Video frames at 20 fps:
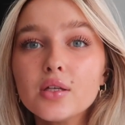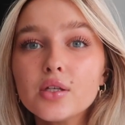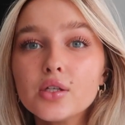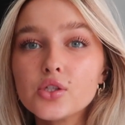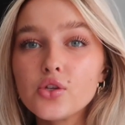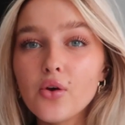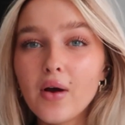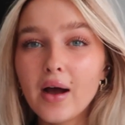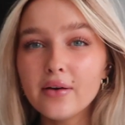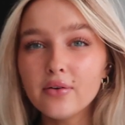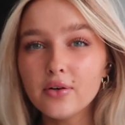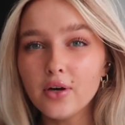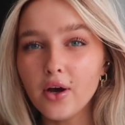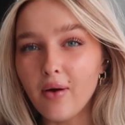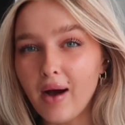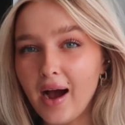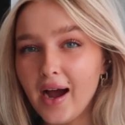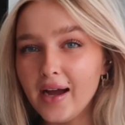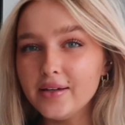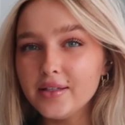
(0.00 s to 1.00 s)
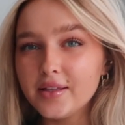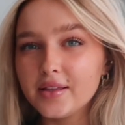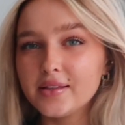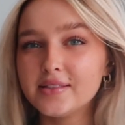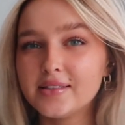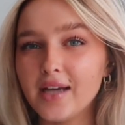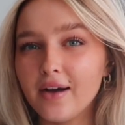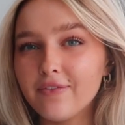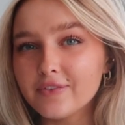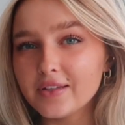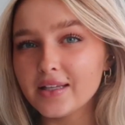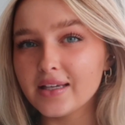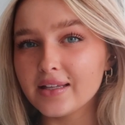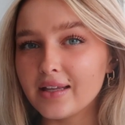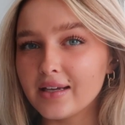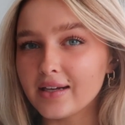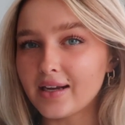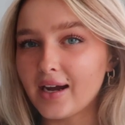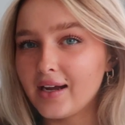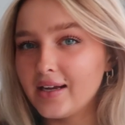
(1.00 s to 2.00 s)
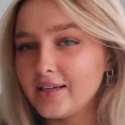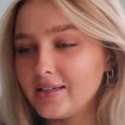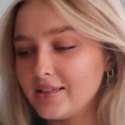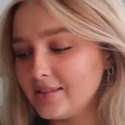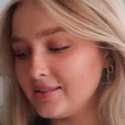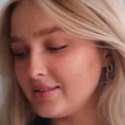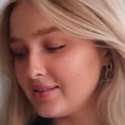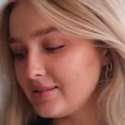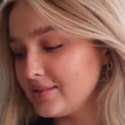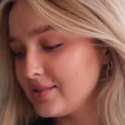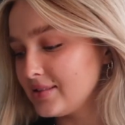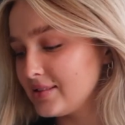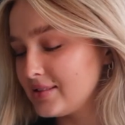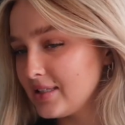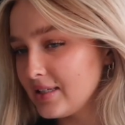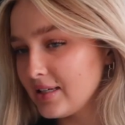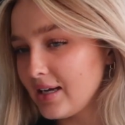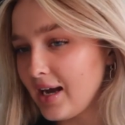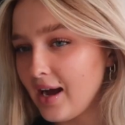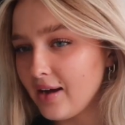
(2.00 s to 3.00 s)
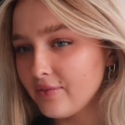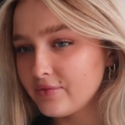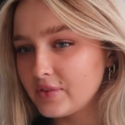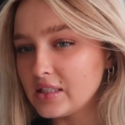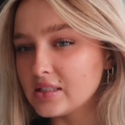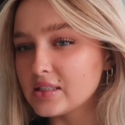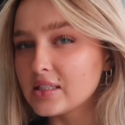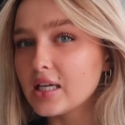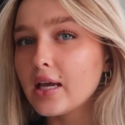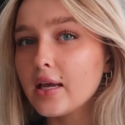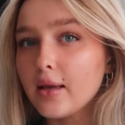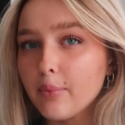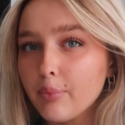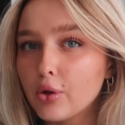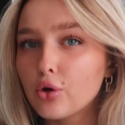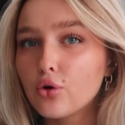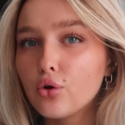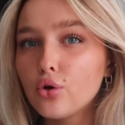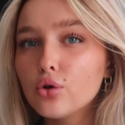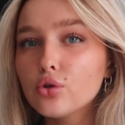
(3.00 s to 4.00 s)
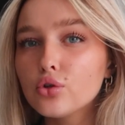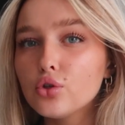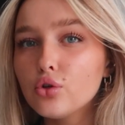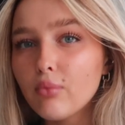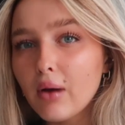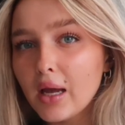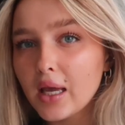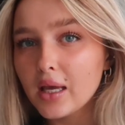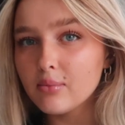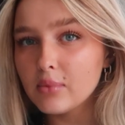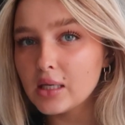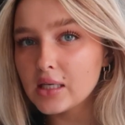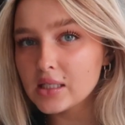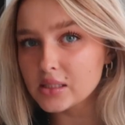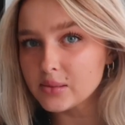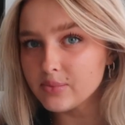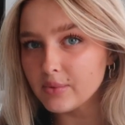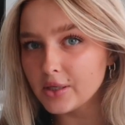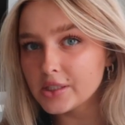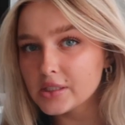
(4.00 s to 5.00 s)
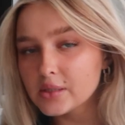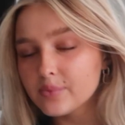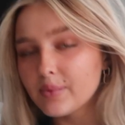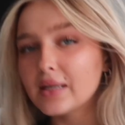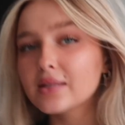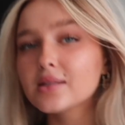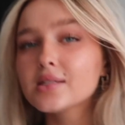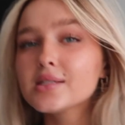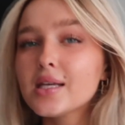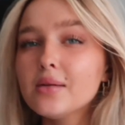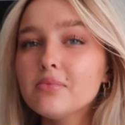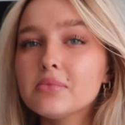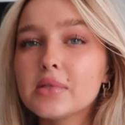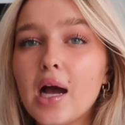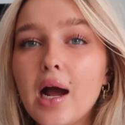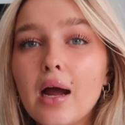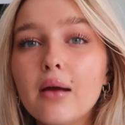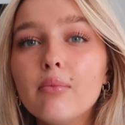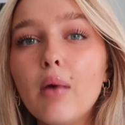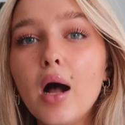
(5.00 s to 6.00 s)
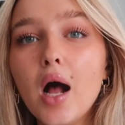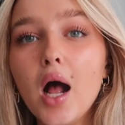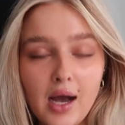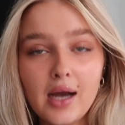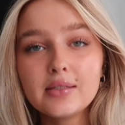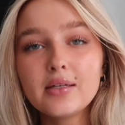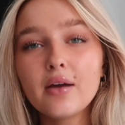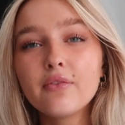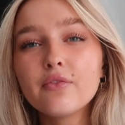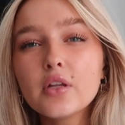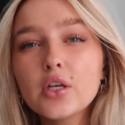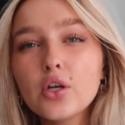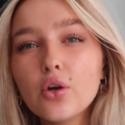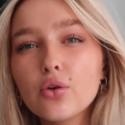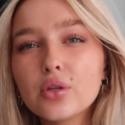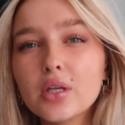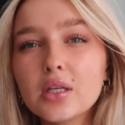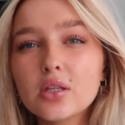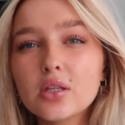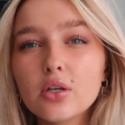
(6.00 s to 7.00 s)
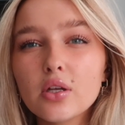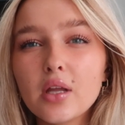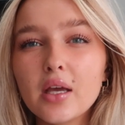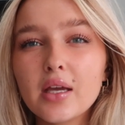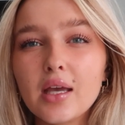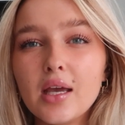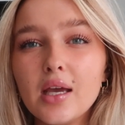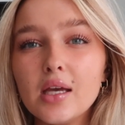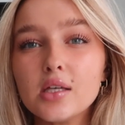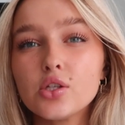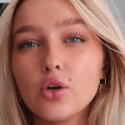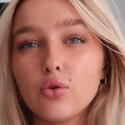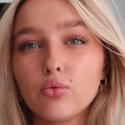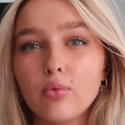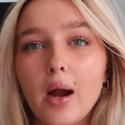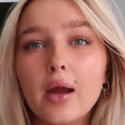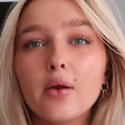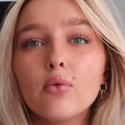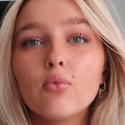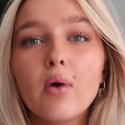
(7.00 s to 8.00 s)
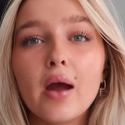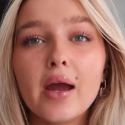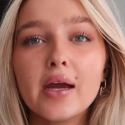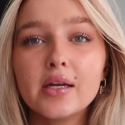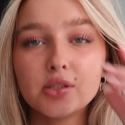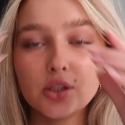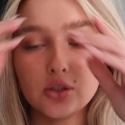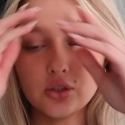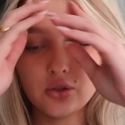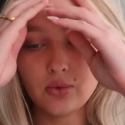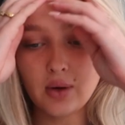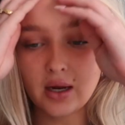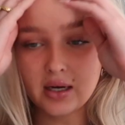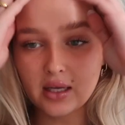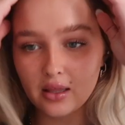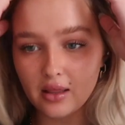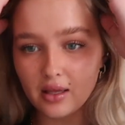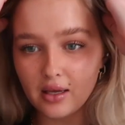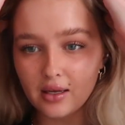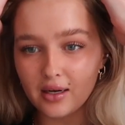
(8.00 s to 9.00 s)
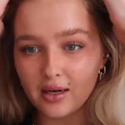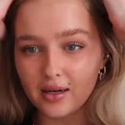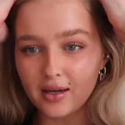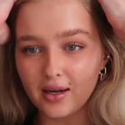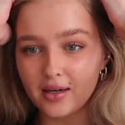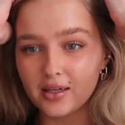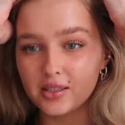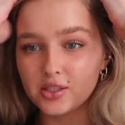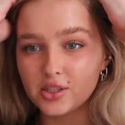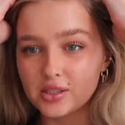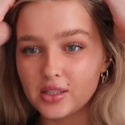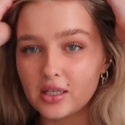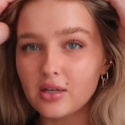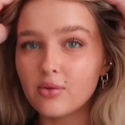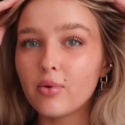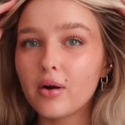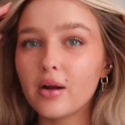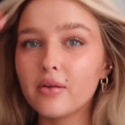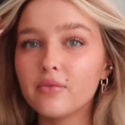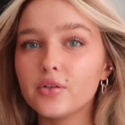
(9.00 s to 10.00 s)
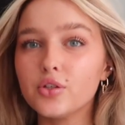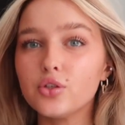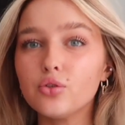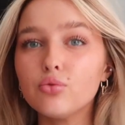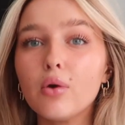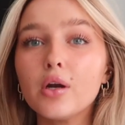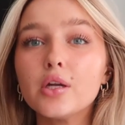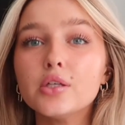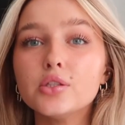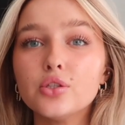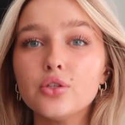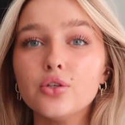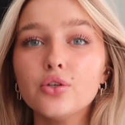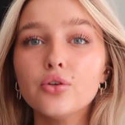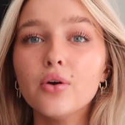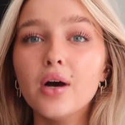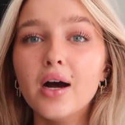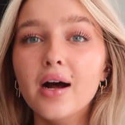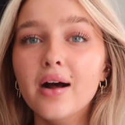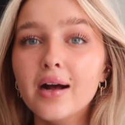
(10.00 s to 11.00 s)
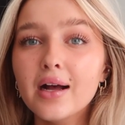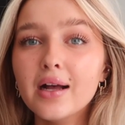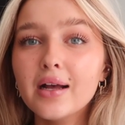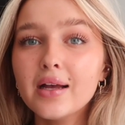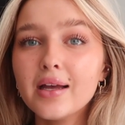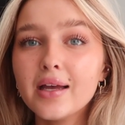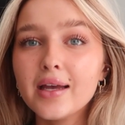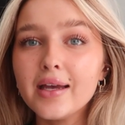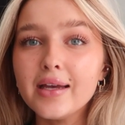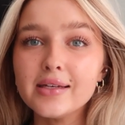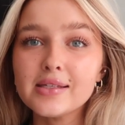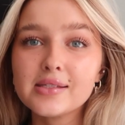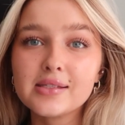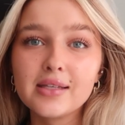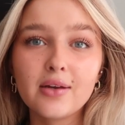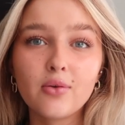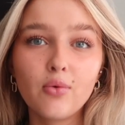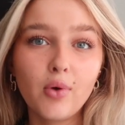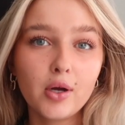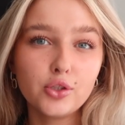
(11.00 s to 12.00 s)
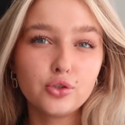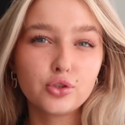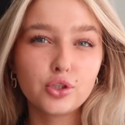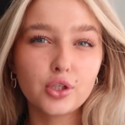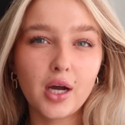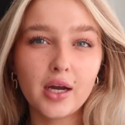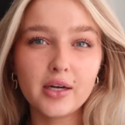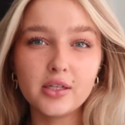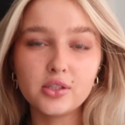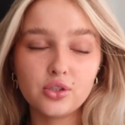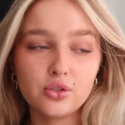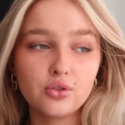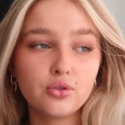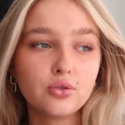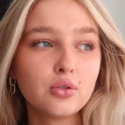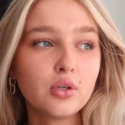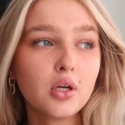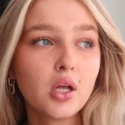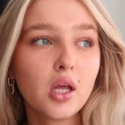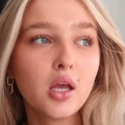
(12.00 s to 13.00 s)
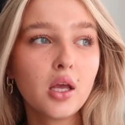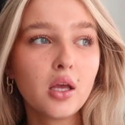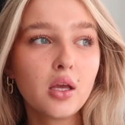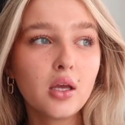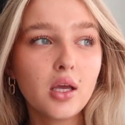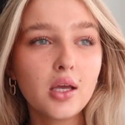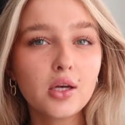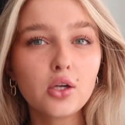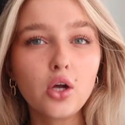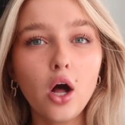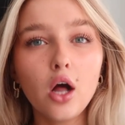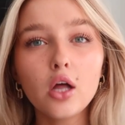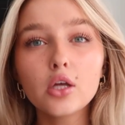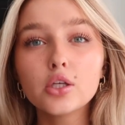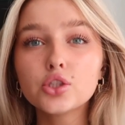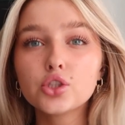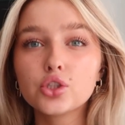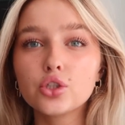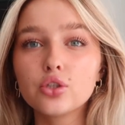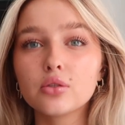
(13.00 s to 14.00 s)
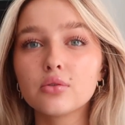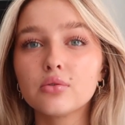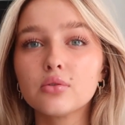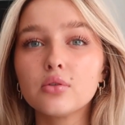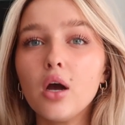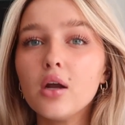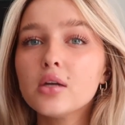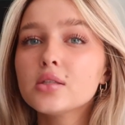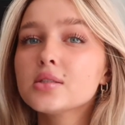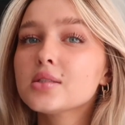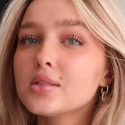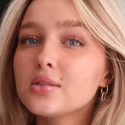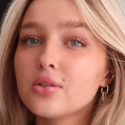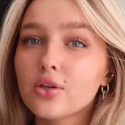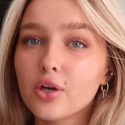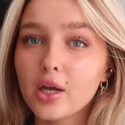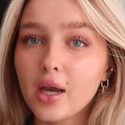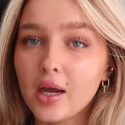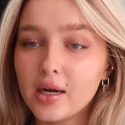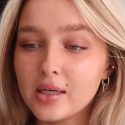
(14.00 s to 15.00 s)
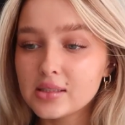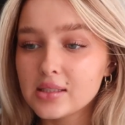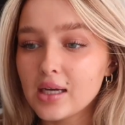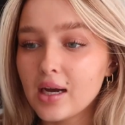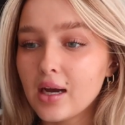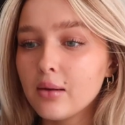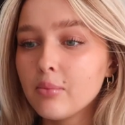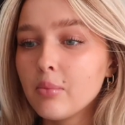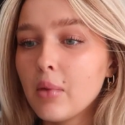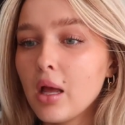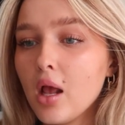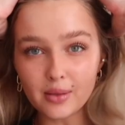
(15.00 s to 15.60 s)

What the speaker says: So I don't know, I definitely think I didn't have the typical umiami experience, but at the same time, I definitely don't there like is a right way to do anything, and I kind of just think whatever you want to do is like what you should kind of do in college, or honestly during any time.